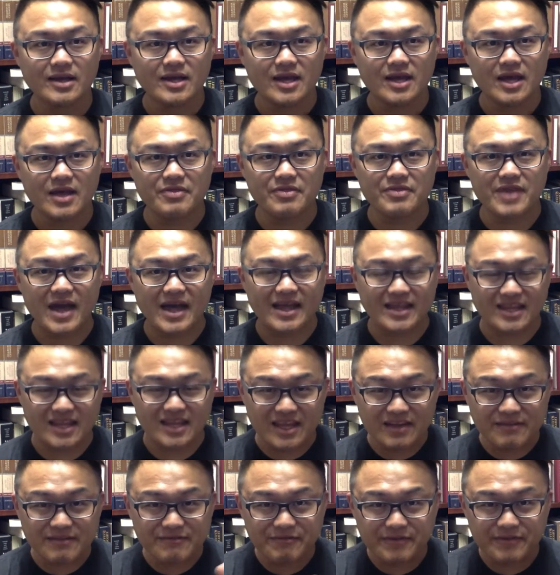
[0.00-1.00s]
And that
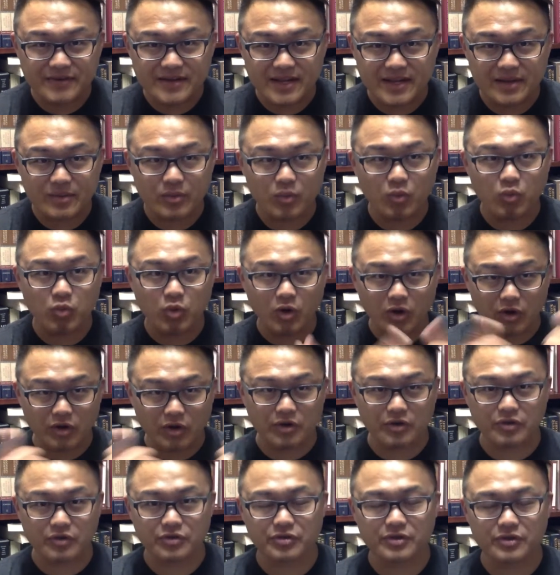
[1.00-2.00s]
infinite
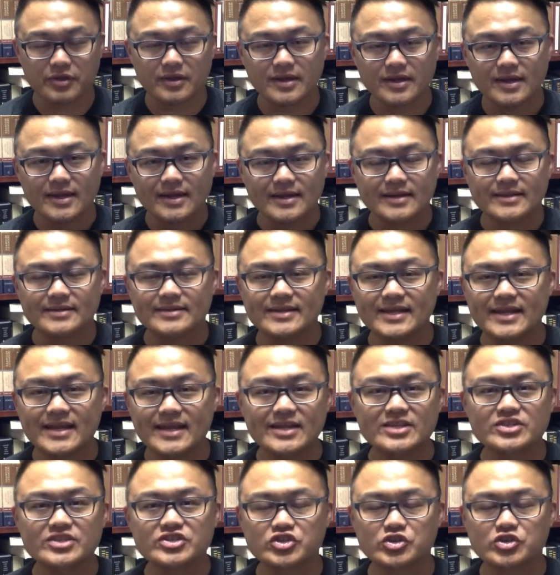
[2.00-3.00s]
worth
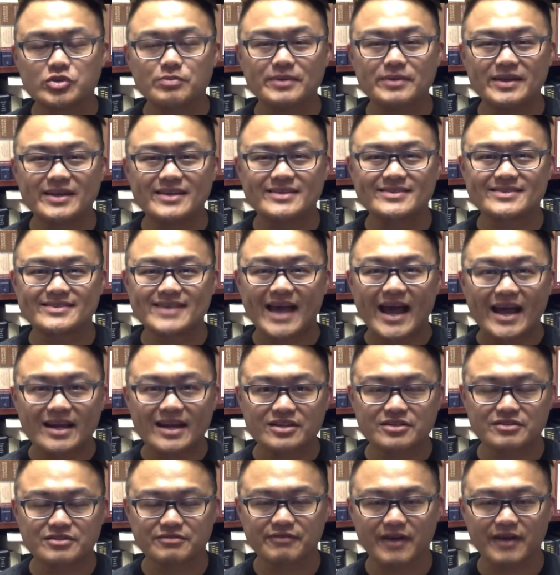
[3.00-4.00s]
needs to be
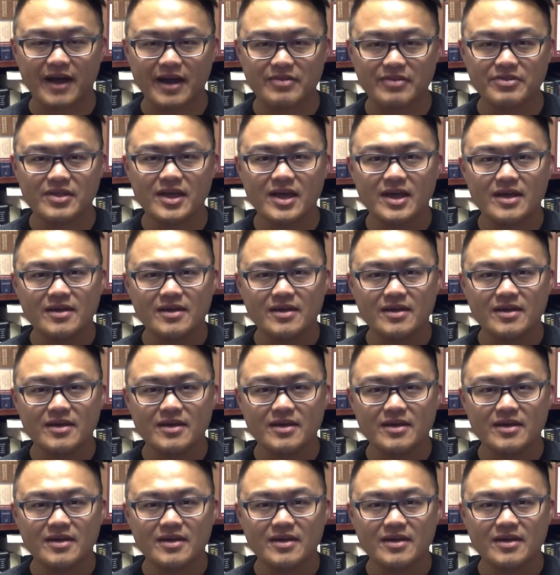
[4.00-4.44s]
satisfied.